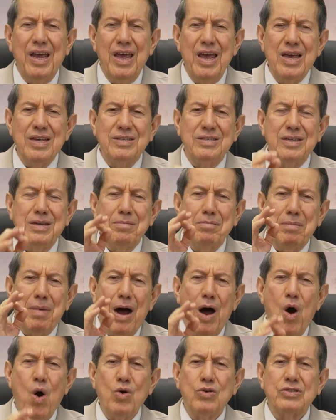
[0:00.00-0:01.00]
This evil
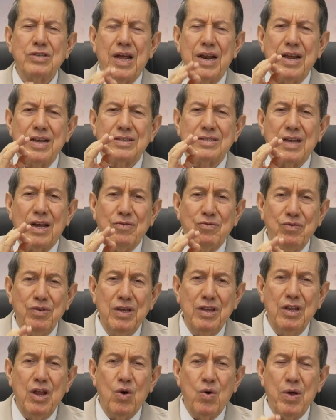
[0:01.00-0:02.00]
that is in this life
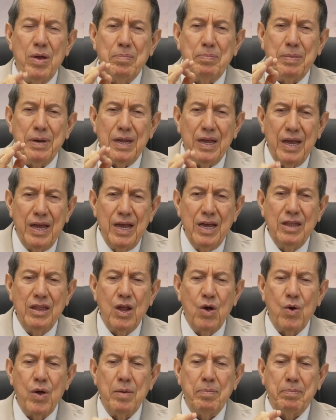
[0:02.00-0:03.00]
is rebuked
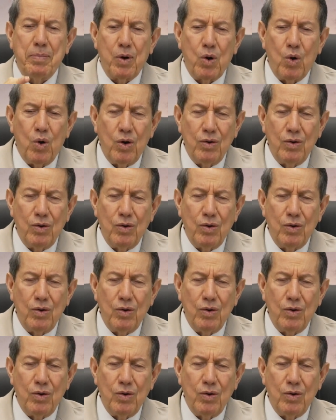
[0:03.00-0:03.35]
now.